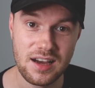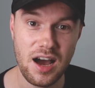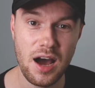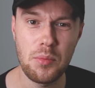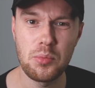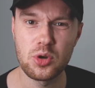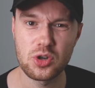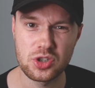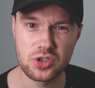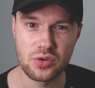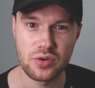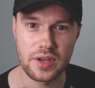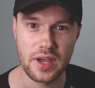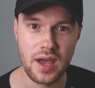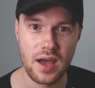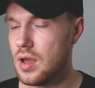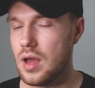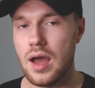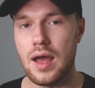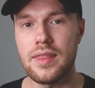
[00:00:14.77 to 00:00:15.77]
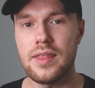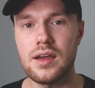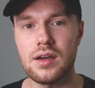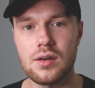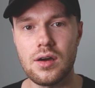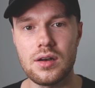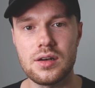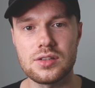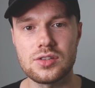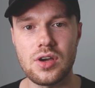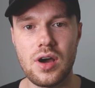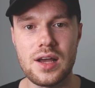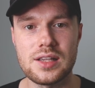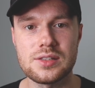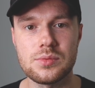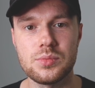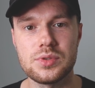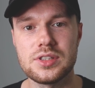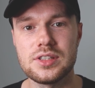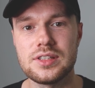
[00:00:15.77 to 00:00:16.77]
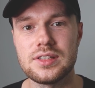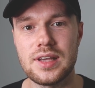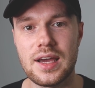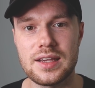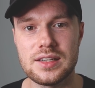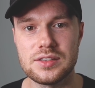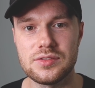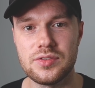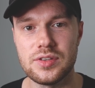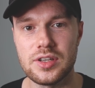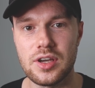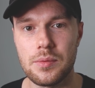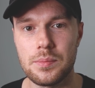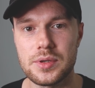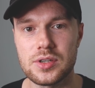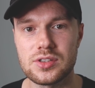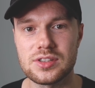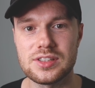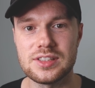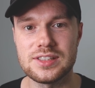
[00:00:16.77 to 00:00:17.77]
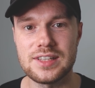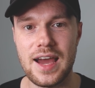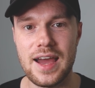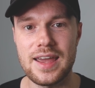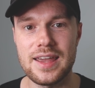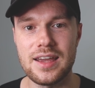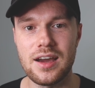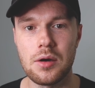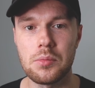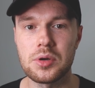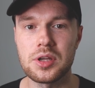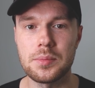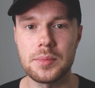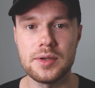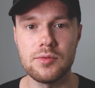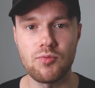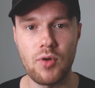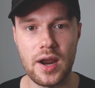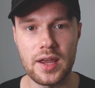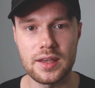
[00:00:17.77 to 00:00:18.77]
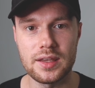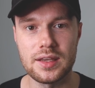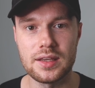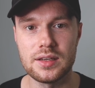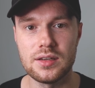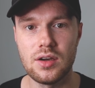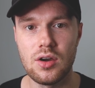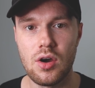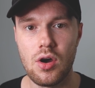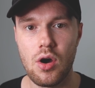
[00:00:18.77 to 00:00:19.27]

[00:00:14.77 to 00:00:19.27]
I'm not sure yet. And that kind of ties in with today's video because today I'm going to be ranking